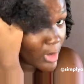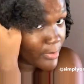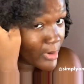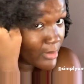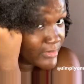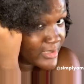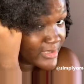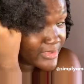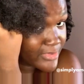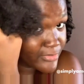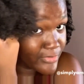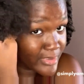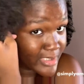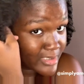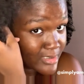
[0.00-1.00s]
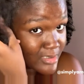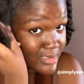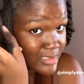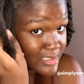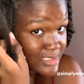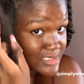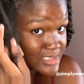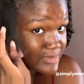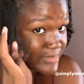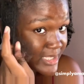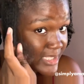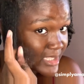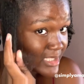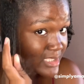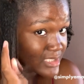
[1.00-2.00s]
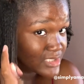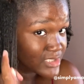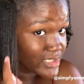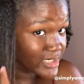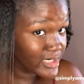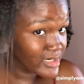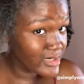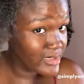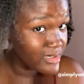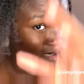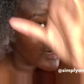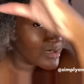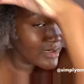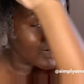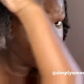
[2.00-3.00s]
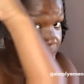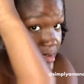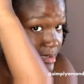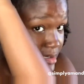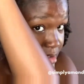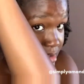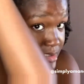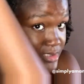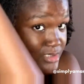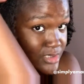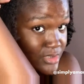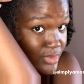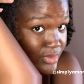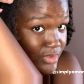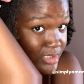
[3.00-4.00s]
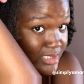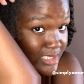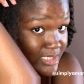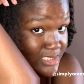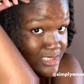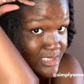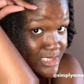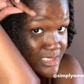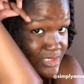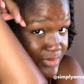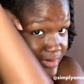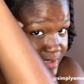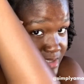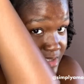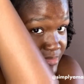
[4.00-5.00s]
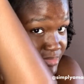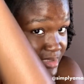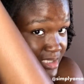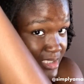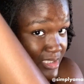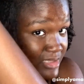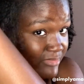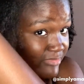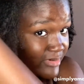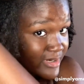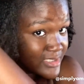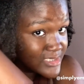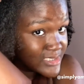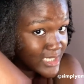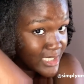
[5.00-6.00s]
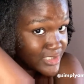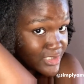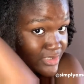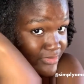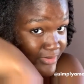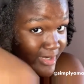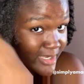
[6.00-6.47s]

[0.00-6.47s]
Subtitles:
probably 3 to make it easier. So this is going to be the first section right